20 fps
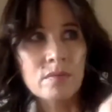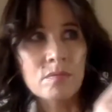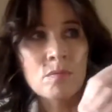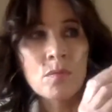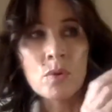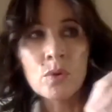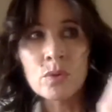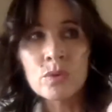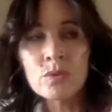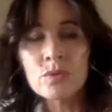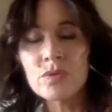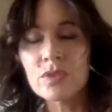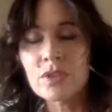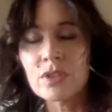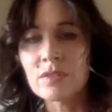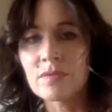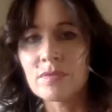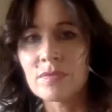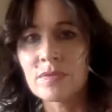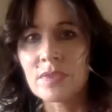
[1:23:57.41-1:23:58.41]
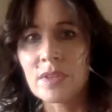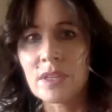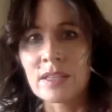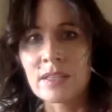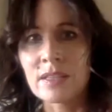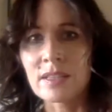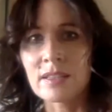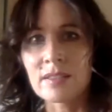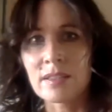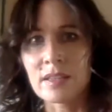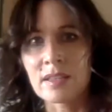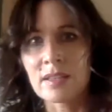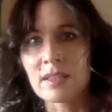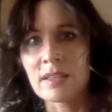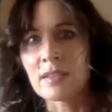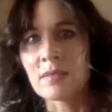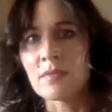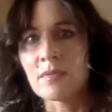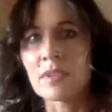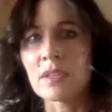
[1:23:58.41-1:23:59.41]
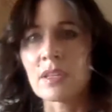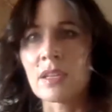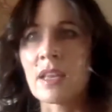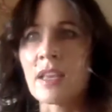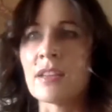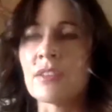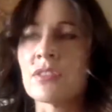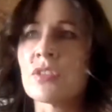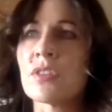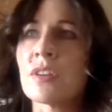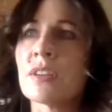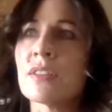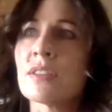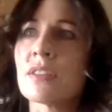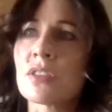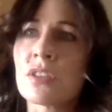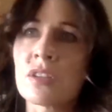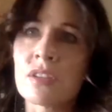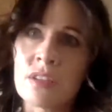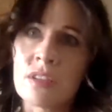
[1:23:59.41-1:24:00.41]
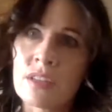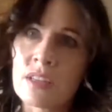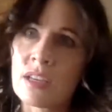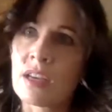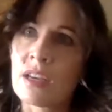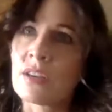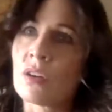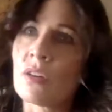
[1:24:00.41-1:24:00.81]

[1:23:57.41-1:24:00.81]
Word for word: moved and and transitioned and cut